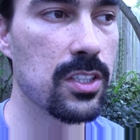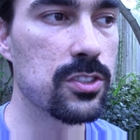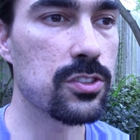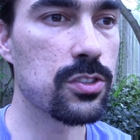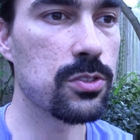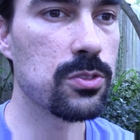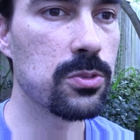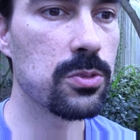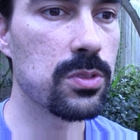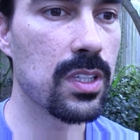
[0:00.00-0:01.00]

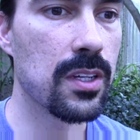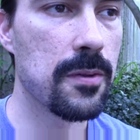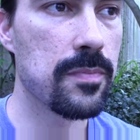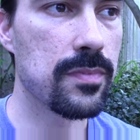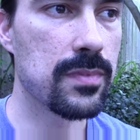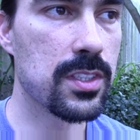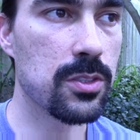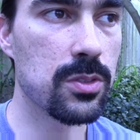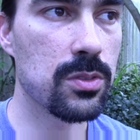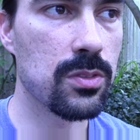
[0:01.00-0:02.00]
to
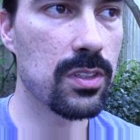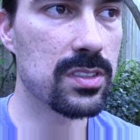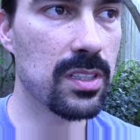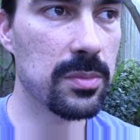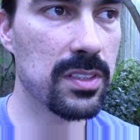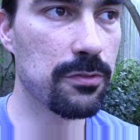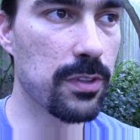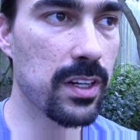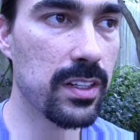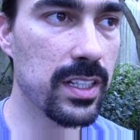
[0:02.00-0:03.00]
do something
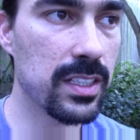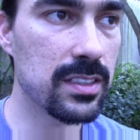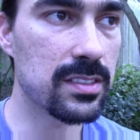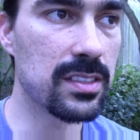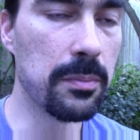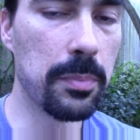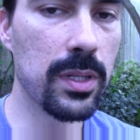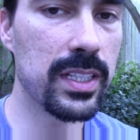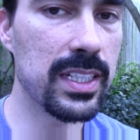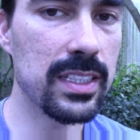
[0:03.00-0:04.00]
very
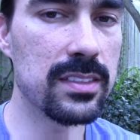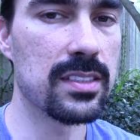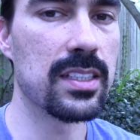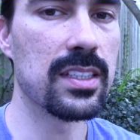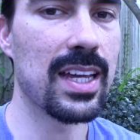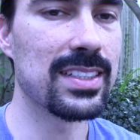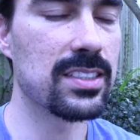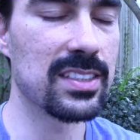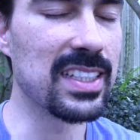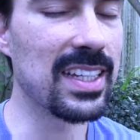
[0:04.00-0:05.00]
simple and easy and
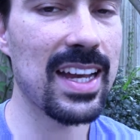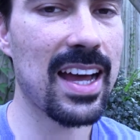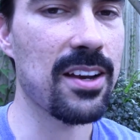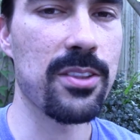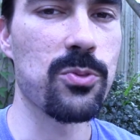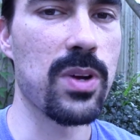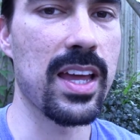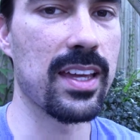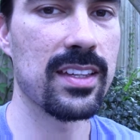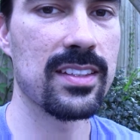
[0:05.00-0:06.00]
just get out of the way.